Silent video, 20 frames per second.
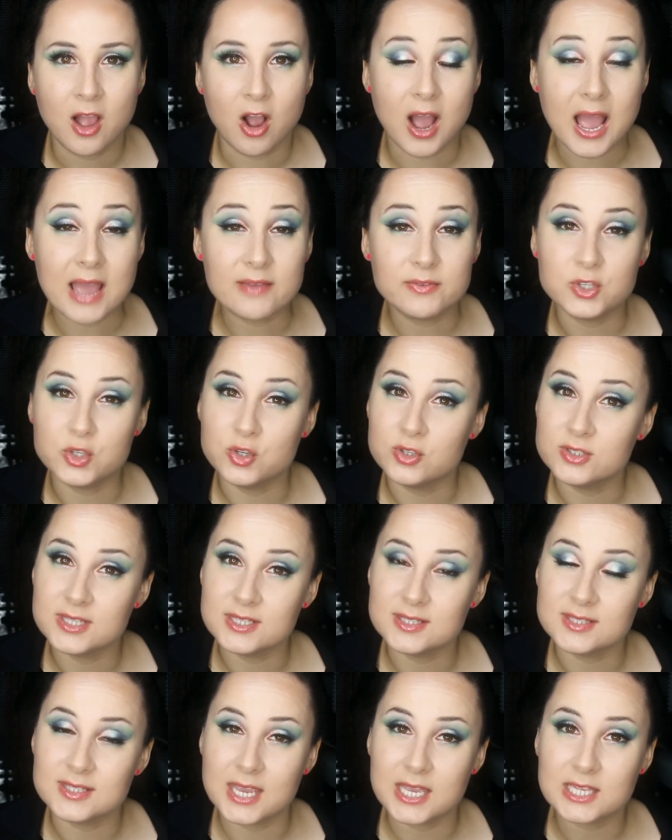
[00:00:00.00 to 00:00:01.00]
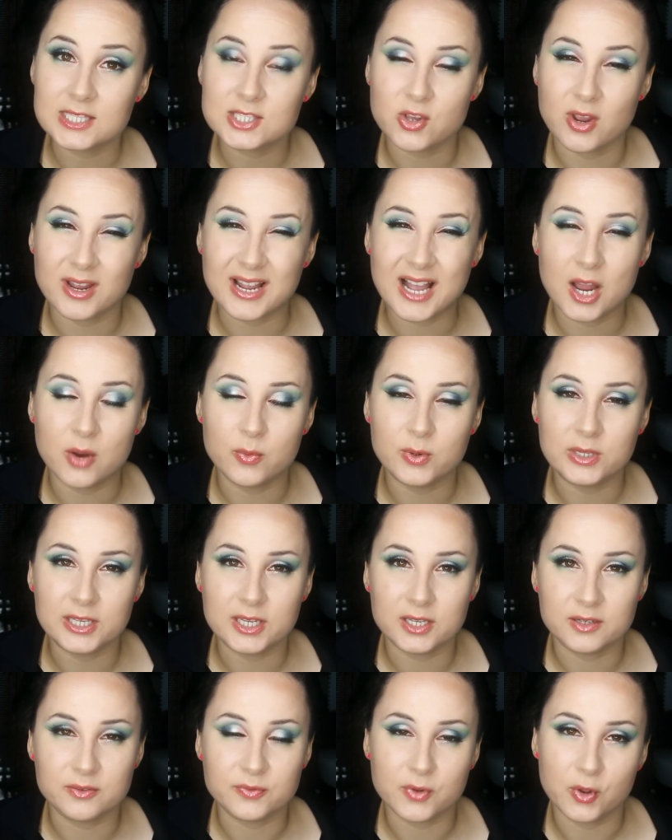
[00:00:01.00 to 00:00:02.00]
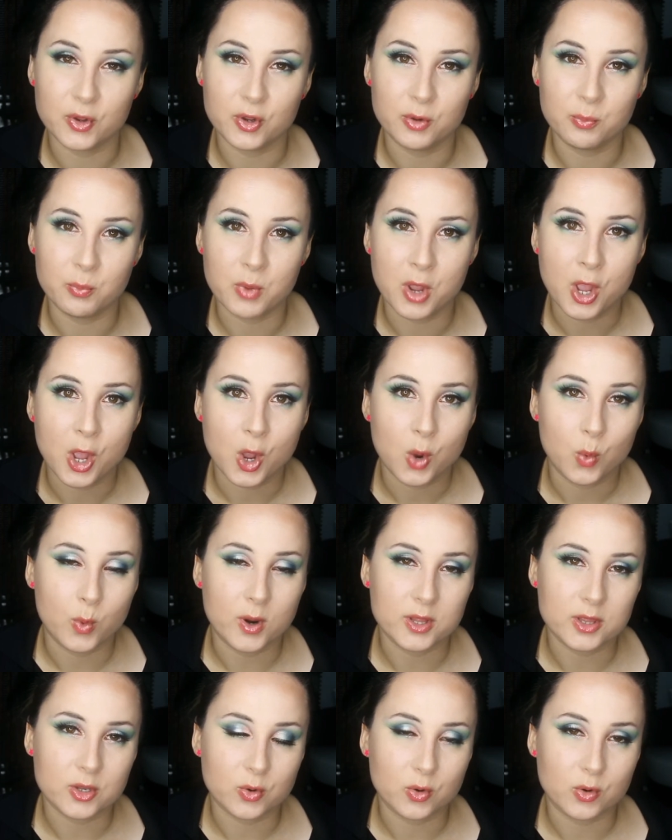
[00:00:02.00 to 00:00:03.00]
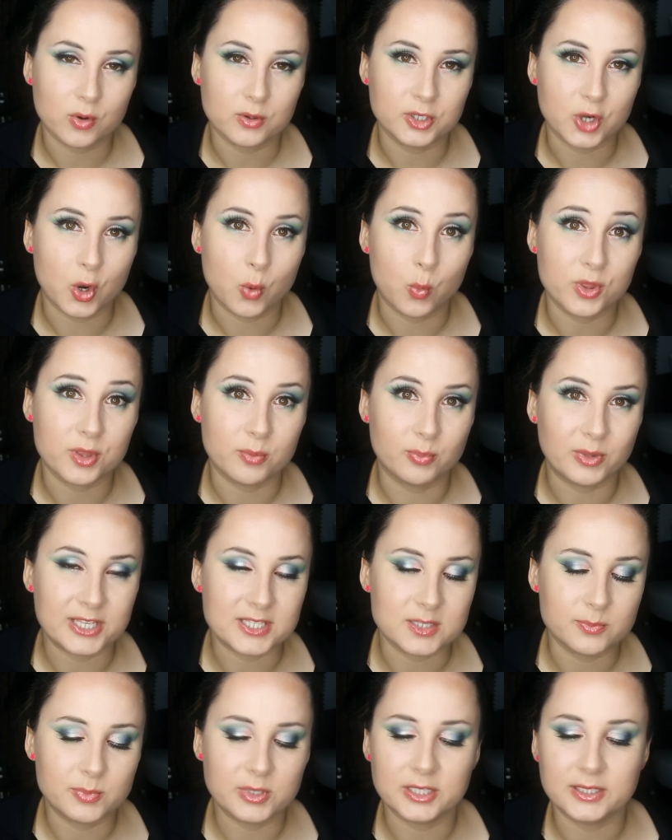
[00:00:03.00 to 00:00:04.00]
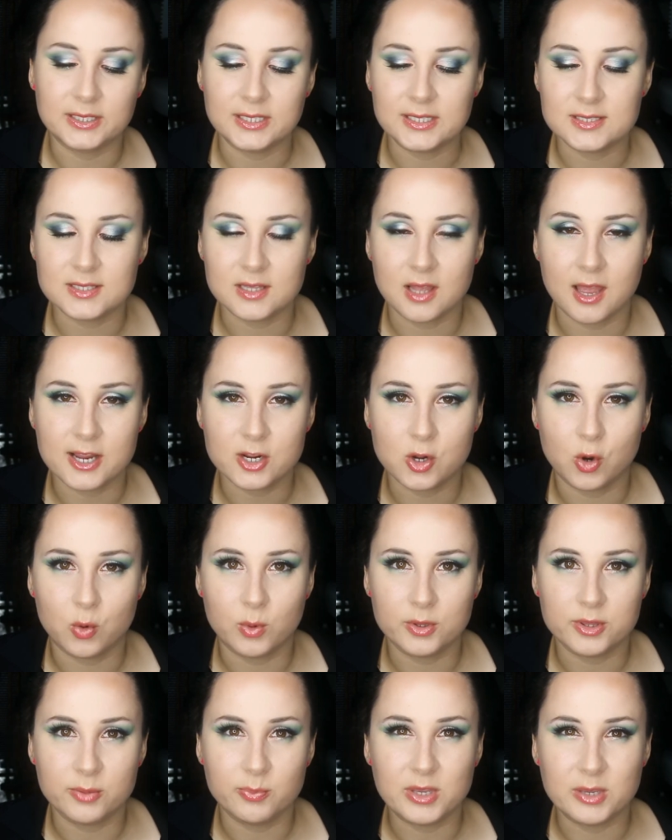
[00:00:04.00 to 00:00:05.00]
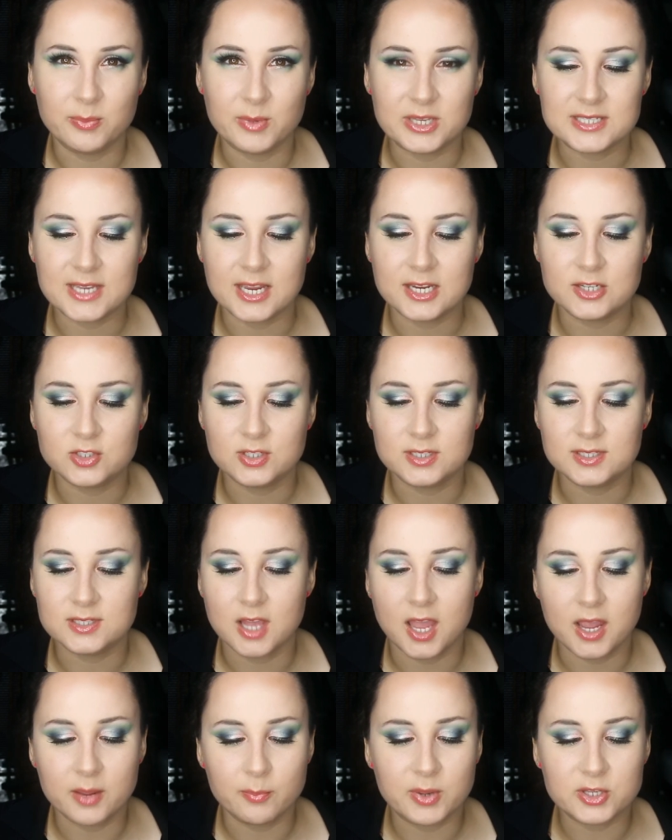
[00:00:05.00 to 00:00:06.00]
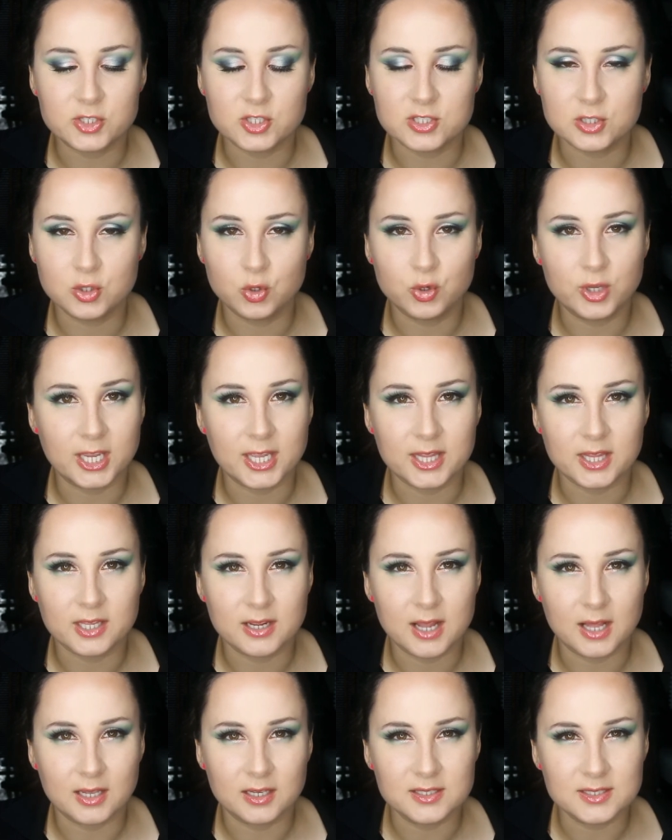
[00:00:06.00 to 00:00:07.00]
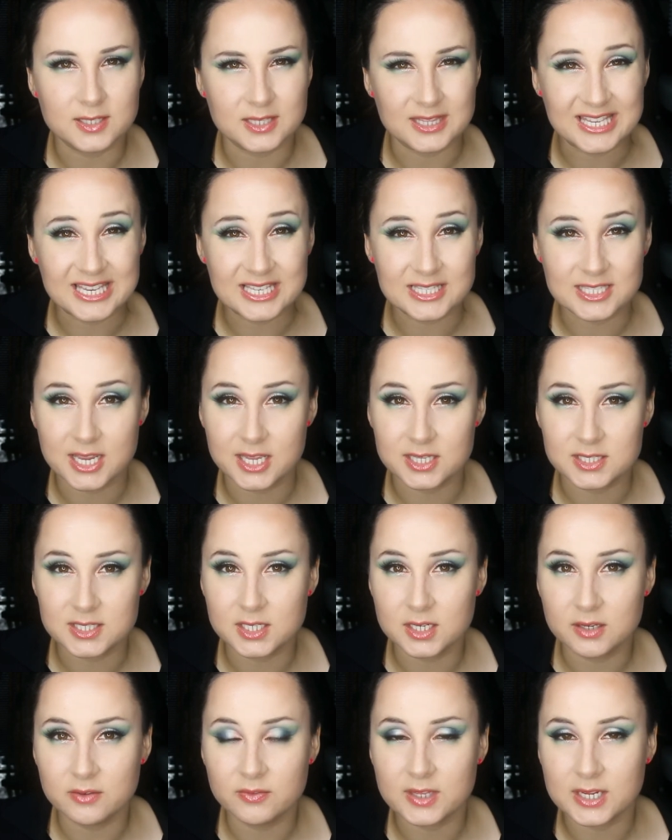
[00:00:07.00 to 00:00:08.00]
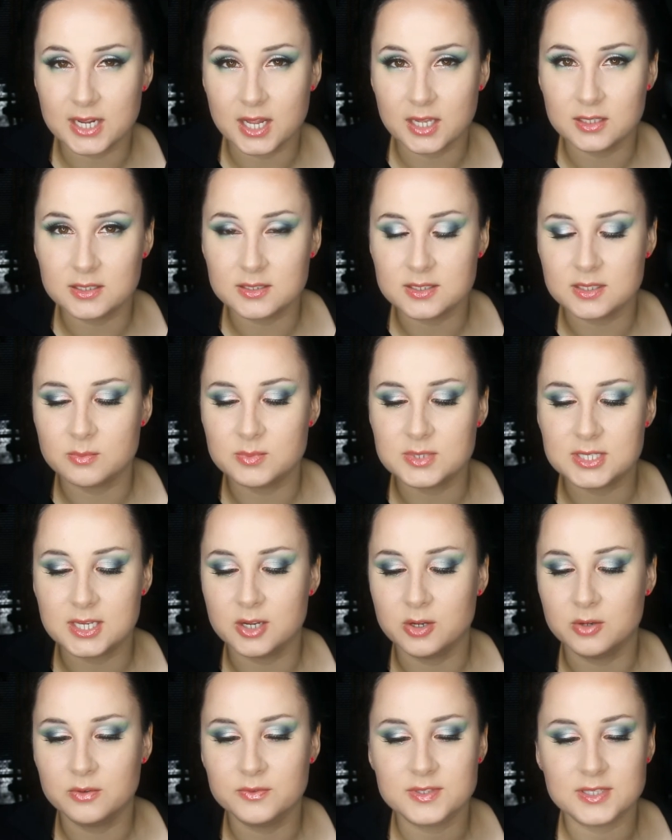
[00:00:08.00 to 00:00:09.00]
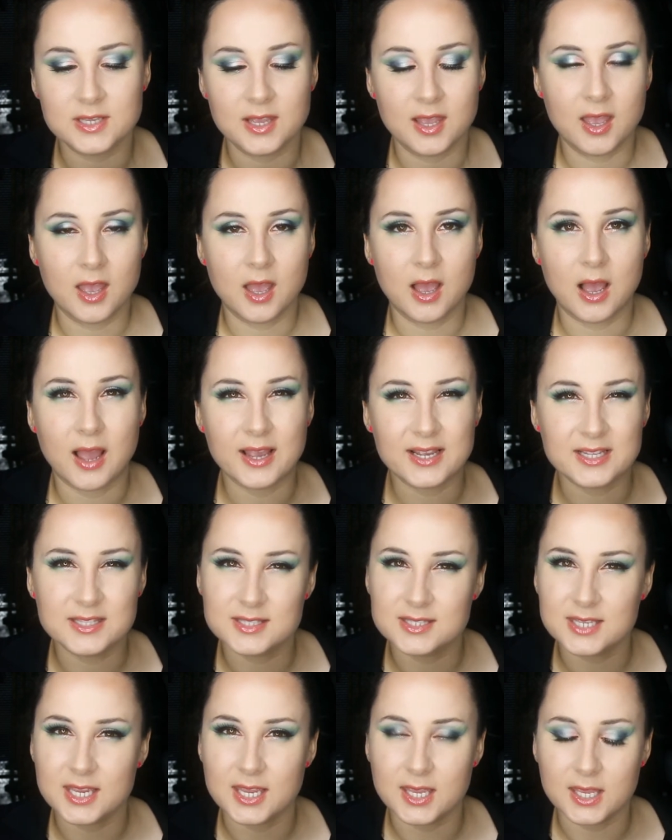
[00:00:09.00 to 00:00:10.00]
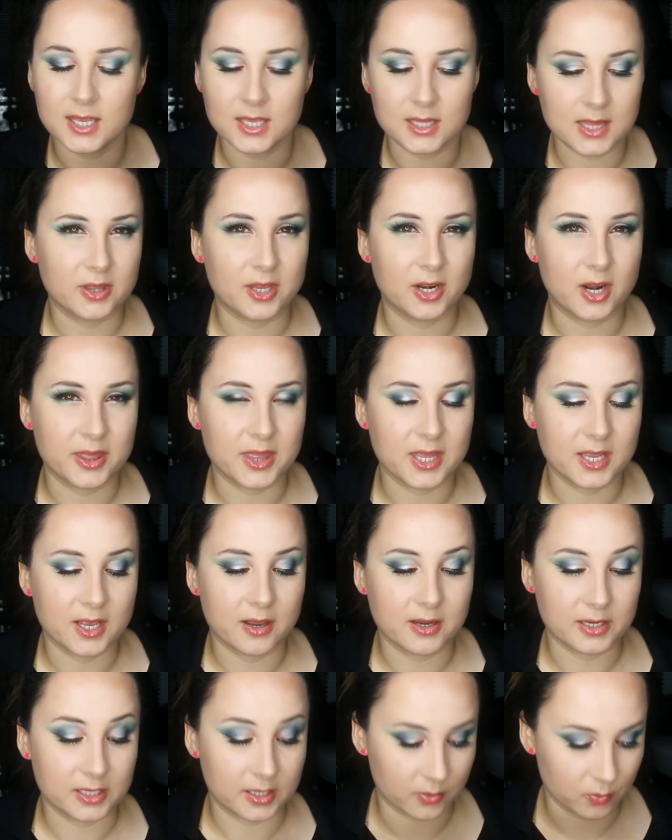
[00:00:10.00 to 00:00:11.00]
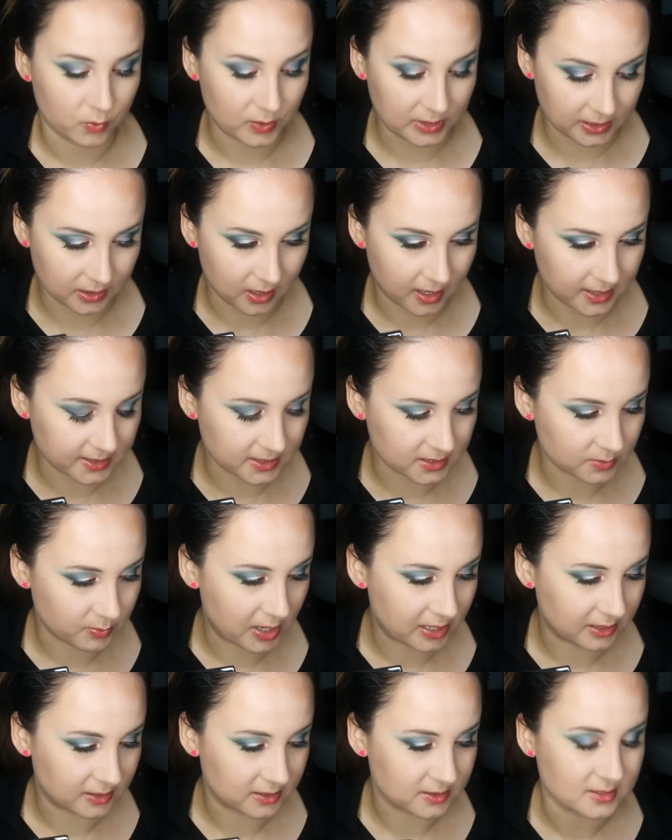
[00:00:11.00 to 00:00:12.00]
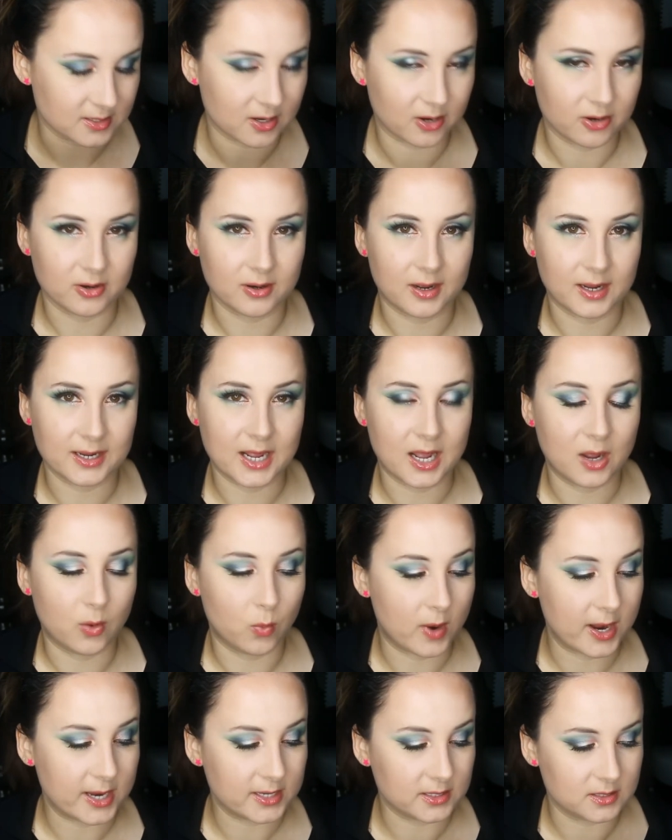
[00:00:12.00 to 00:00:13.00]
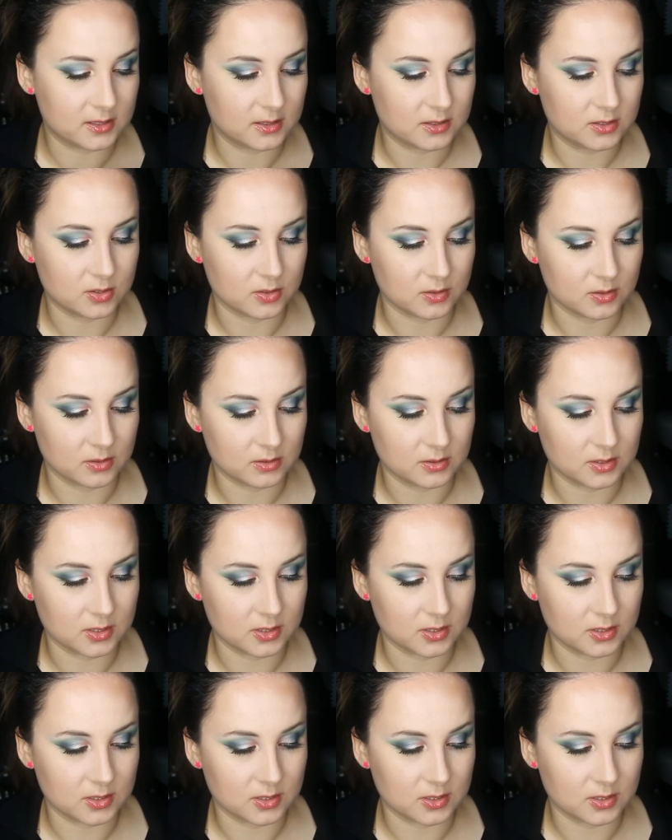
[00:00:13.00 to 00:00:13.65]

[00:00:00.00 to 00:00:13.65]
I haven't used this yet, so I can't really confirm whether, you know, what the blendability is like or what the pigmentation is like, but just looking at the colors and the intensity of the colors themselves, I can see that I think I'm gonna really like this palette, so I can't wait to